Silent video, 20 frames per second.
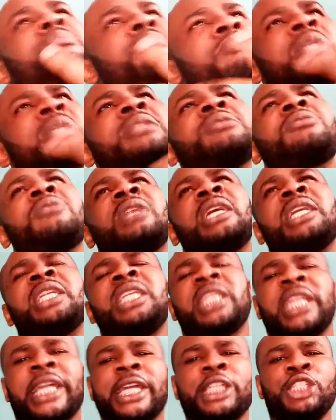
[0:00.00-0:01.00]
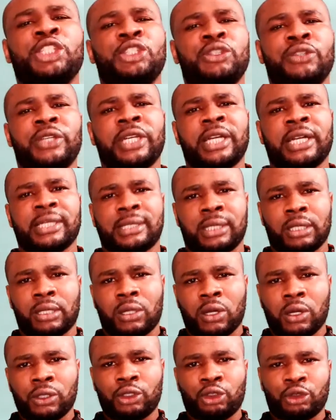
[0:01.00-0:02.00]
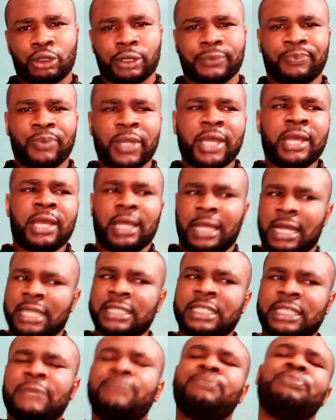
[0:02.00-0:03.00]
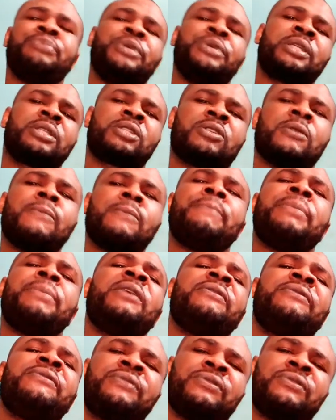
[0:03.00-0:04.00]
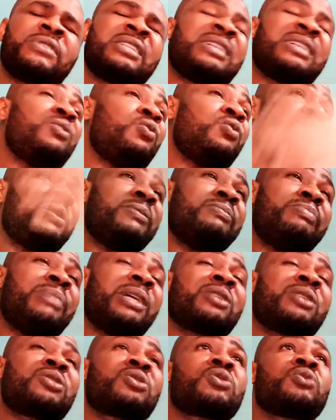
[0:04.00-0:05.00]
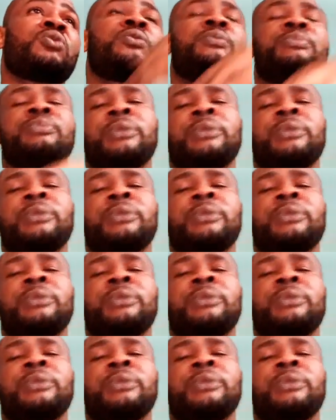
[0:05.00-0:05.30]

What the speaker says: particularly in Nigeria as a country, and they picked some palm fruit and went back to